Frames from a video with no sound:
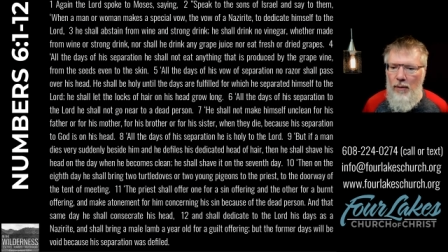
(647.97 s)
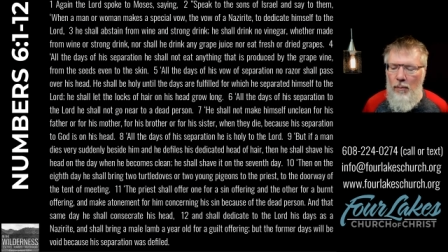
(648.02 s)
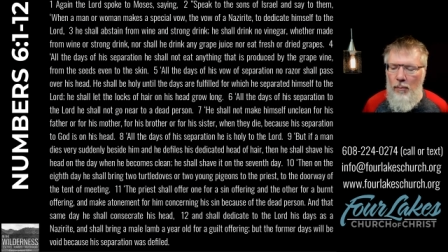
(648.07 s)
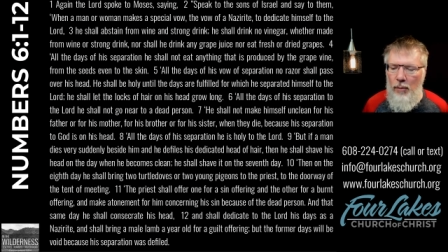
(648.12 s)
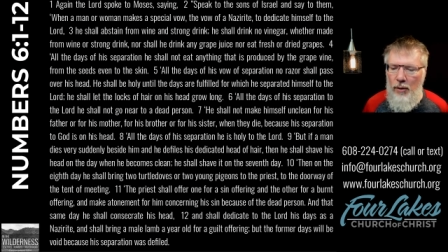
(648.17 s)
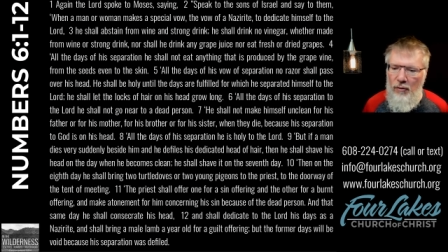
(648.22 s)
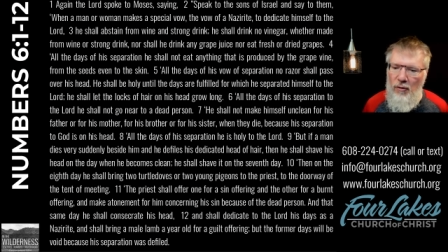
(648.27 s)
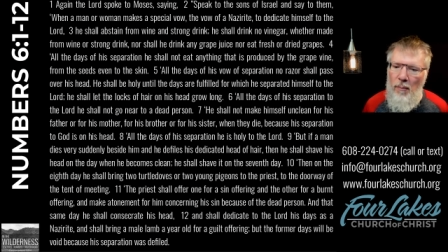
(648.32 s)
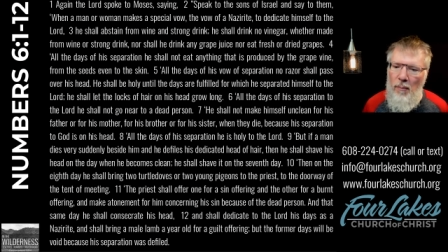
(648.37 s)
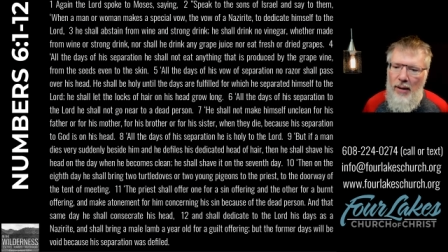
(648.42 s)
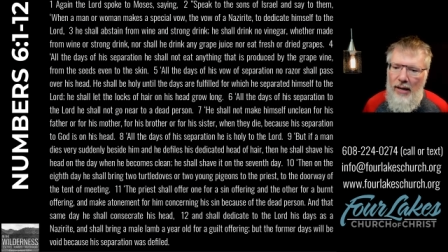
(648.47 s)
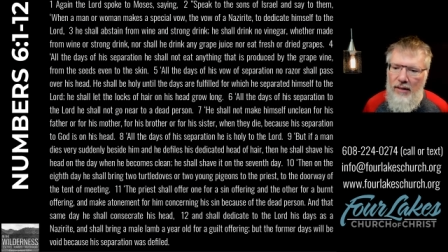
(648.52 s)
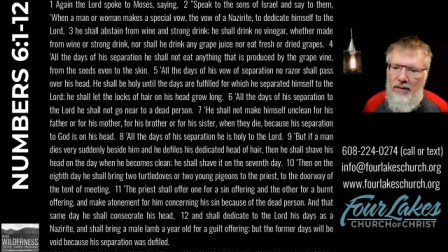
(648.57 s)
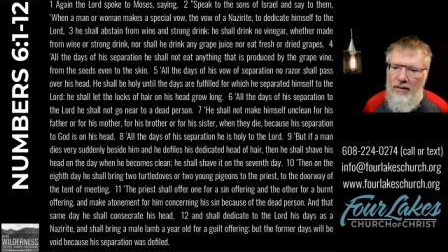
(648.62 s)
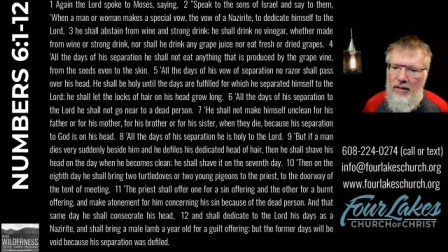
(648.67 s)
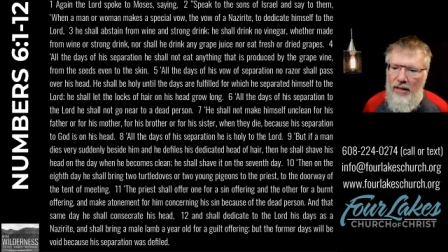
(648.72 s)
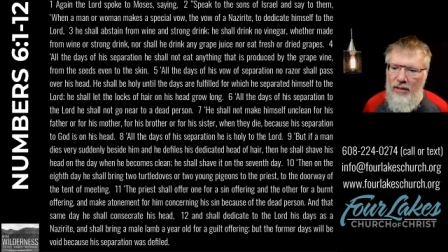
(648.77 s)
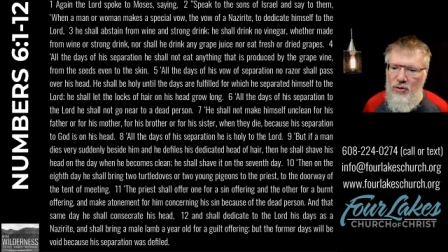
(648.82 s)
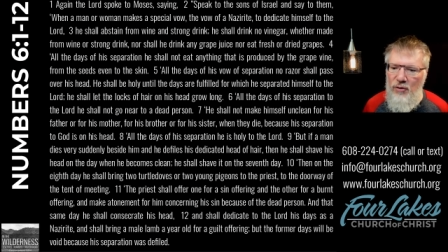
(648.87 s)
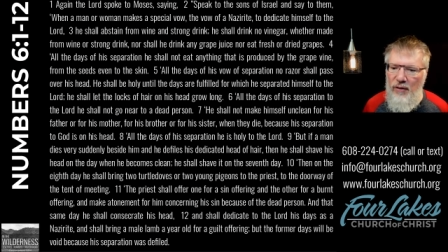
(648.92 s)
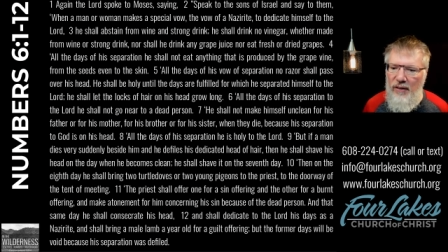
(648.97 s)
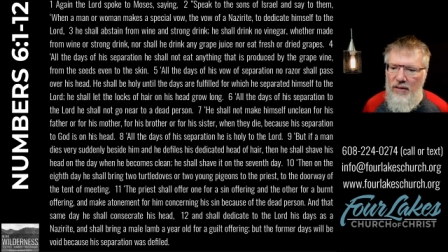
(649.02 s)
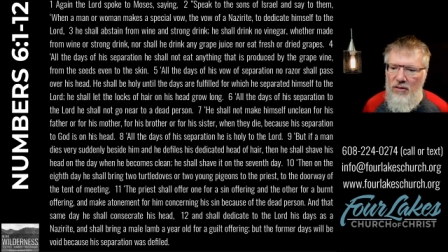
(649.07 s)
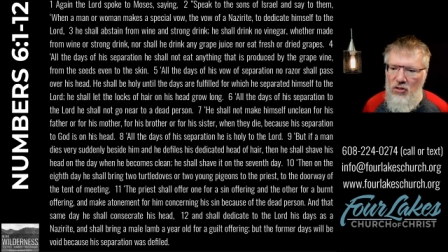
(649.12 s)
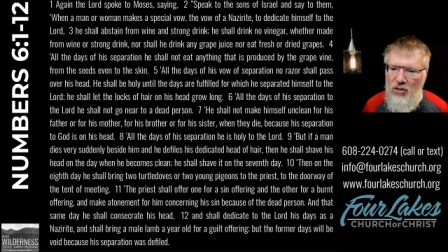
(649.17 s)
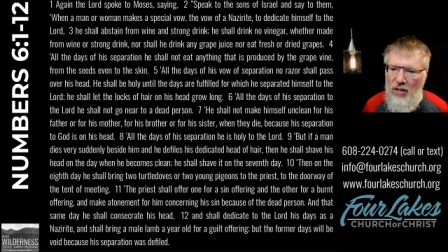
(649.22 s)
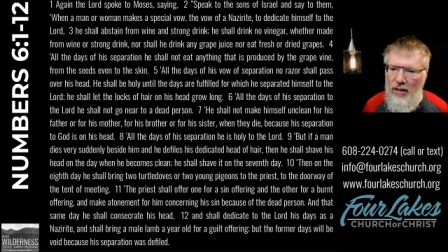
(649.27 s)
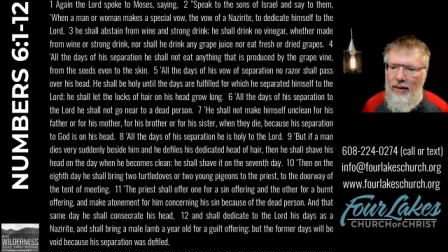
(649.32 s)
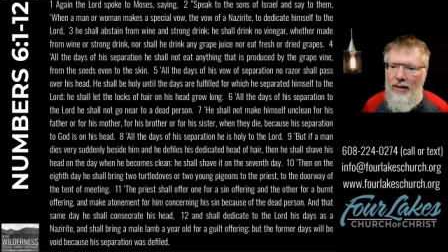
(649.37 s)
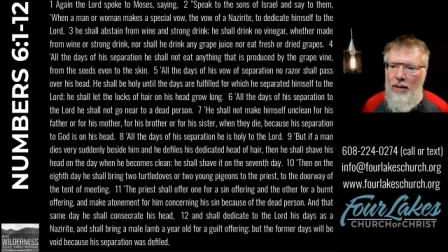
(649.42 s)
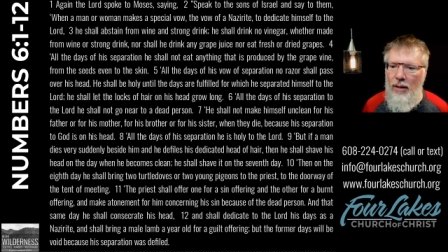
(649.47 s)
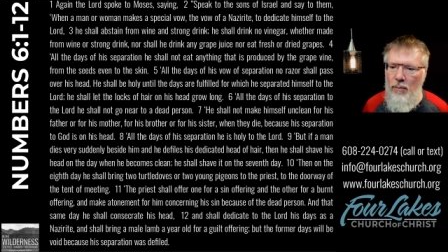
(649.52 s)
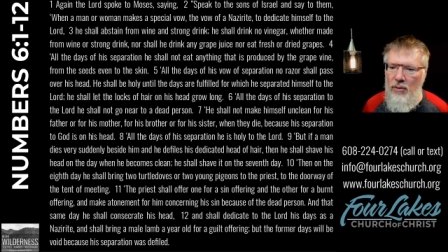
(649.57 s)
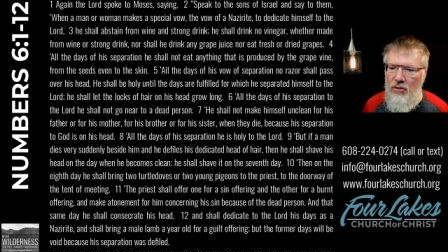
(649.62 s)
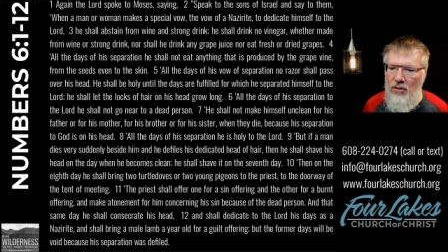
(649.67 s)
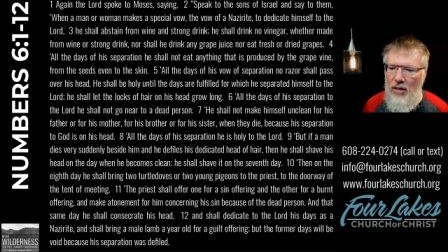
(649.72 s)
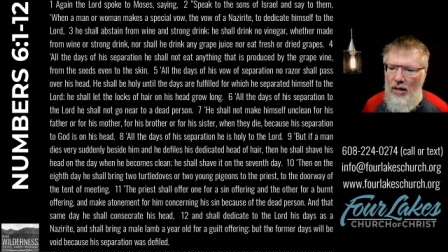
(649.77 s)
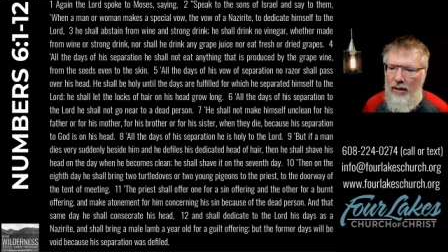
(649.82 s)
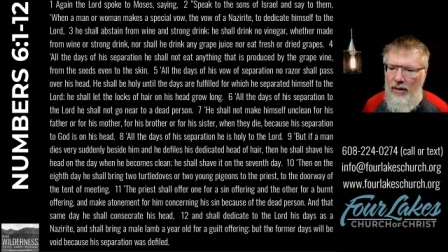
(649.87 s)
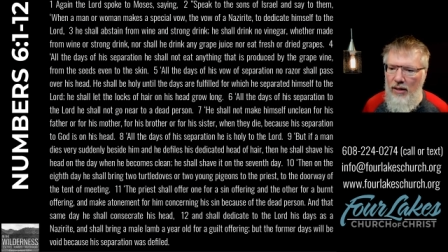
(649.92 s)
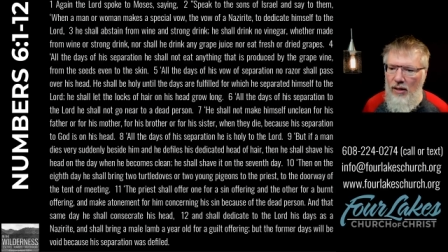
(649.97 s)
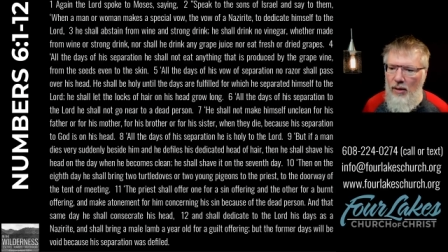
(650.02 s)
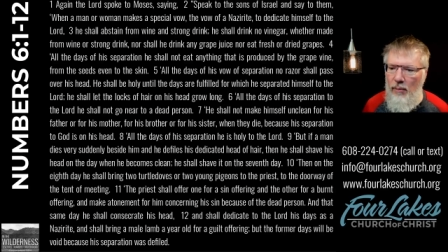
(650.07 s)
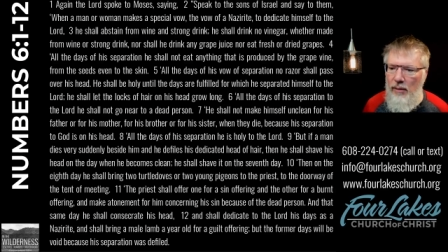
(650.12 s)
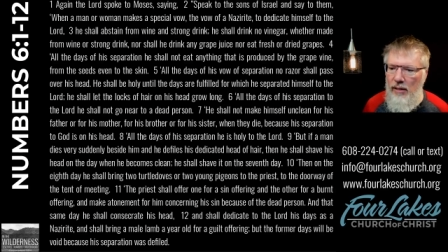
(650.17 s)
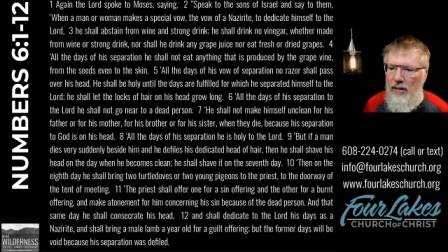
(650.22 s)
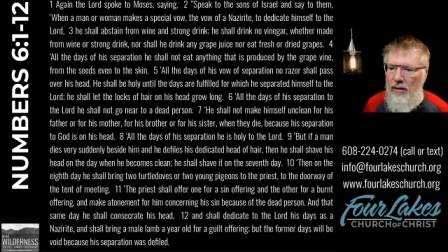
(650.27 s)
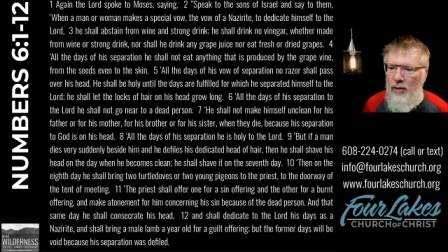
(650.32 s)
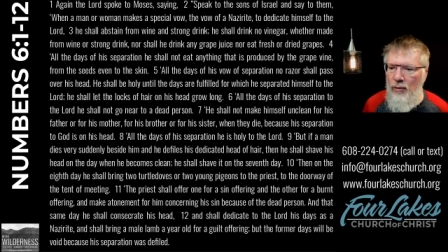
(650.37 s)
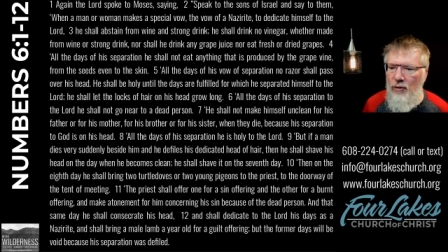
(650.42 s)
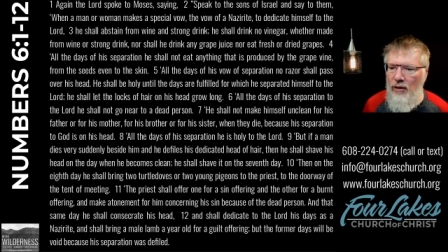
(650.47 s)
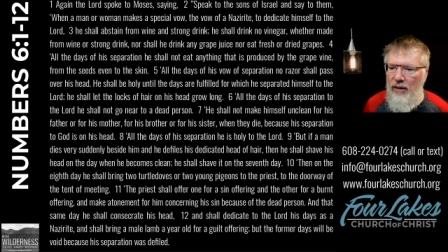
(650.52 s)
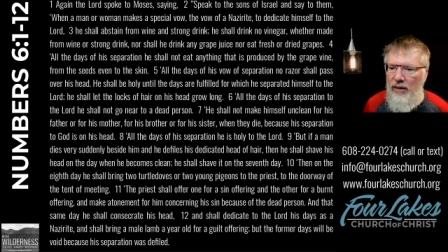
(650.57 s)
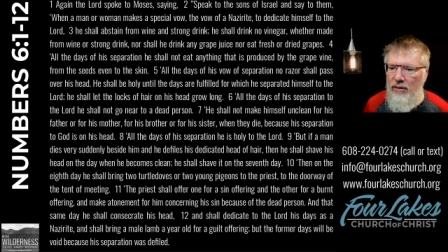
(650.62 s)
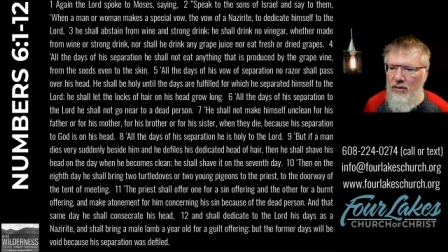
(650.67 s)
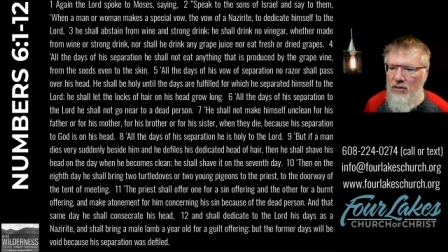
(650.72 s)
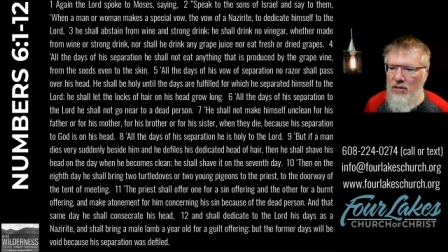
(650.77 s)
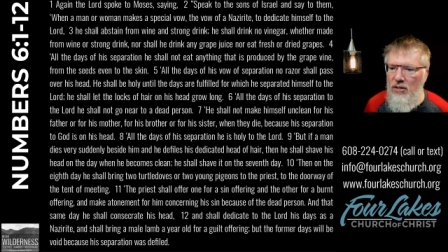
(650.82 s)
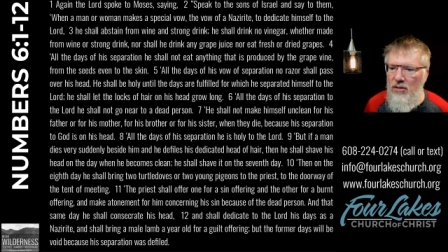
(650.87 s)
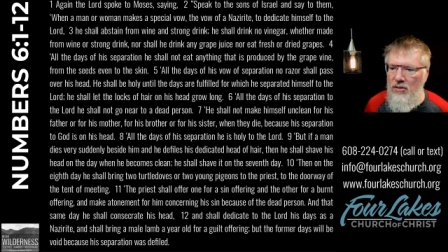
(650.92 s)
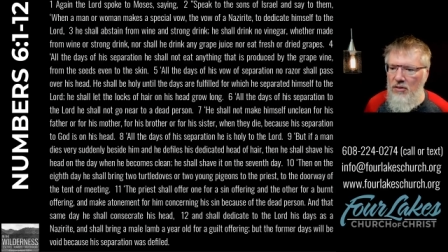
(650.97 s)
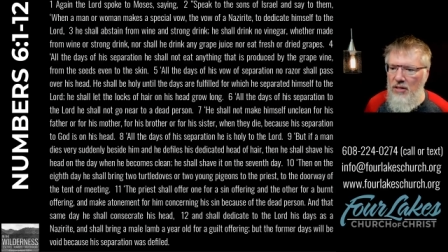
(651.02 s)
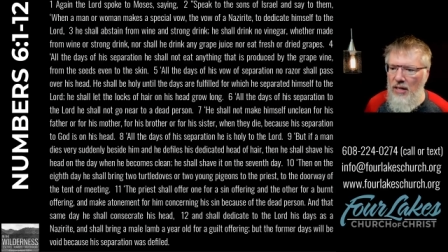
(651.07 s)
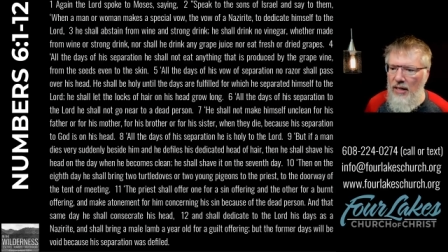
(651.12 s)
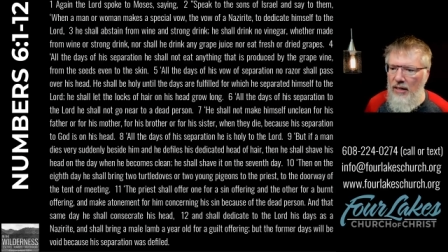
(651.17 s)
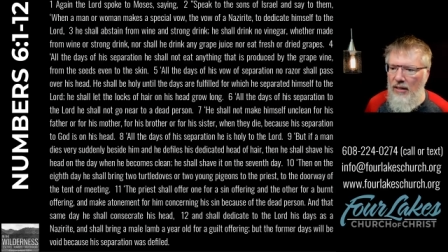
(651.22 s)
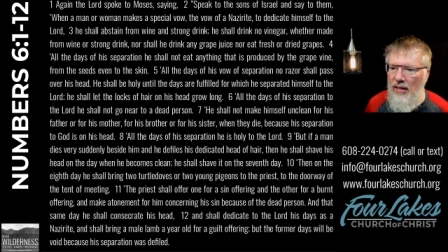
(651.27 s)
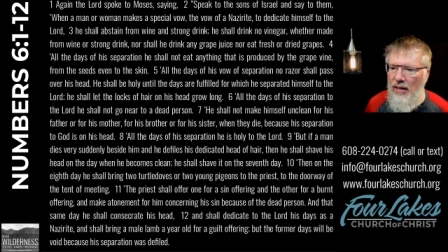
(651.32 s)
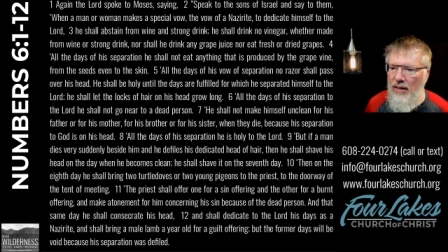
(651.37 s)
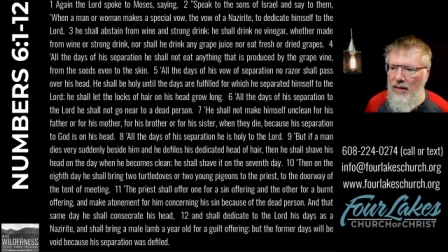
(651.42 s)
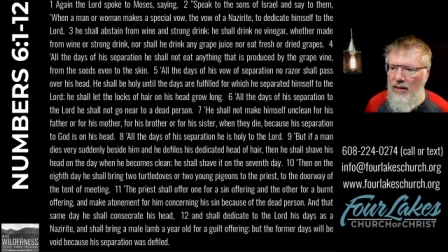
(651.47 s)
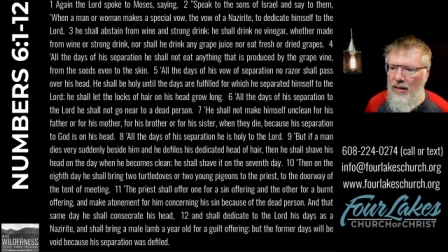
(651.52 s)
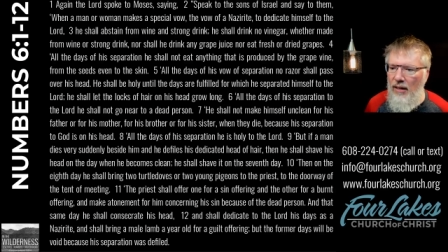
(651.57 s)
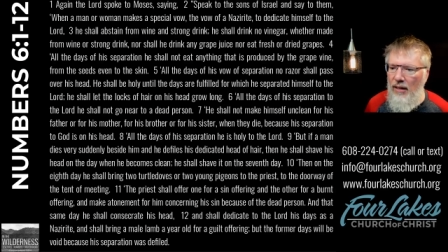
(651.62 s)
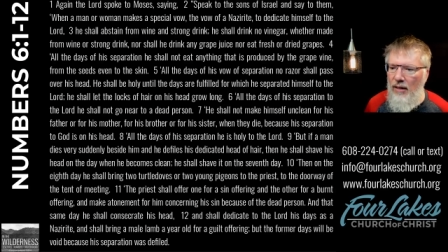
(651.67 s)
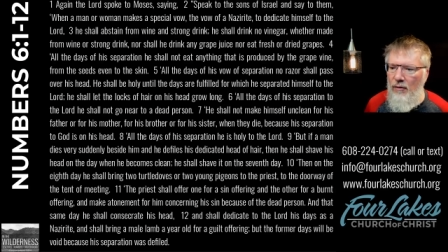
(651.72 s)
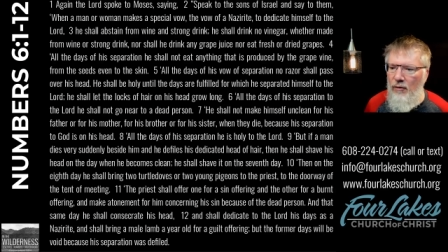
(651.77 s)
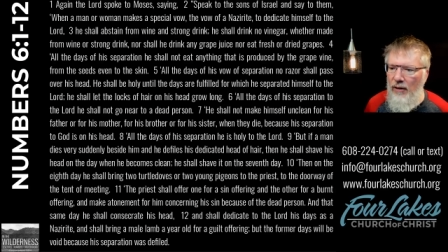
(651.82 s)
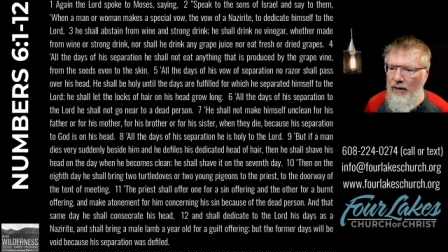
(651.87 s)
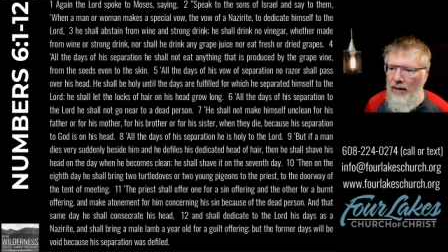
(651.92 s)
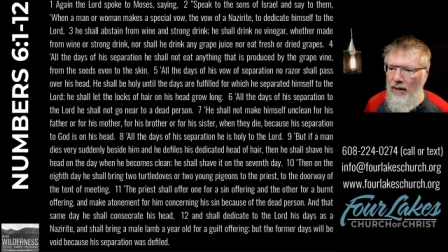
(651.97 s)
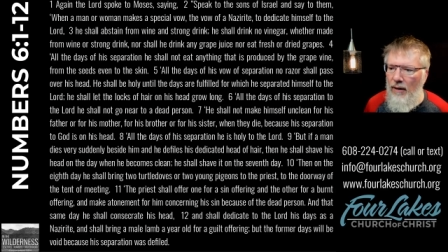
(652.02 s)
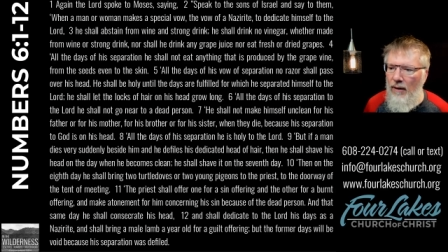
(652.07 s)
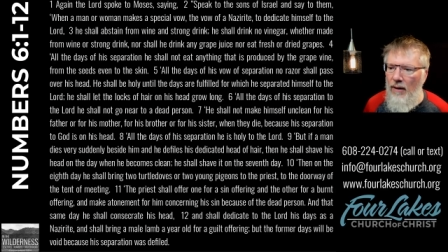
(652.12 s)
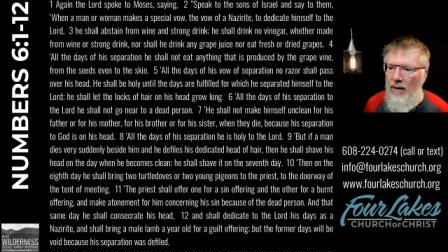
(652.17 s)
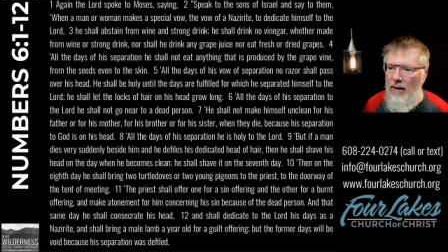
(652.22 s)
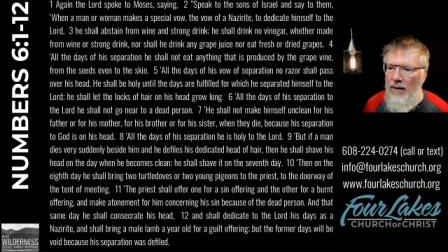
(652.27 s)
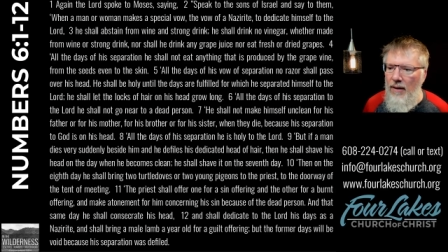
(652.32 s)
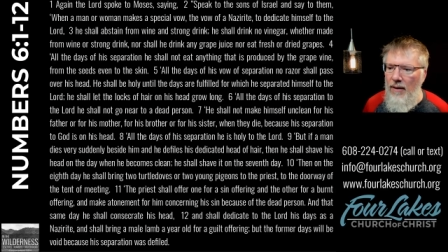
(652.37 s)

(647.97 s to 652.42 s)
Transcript: But if a man dies very suddenly beside him, and he defiles his dedicated head of hair,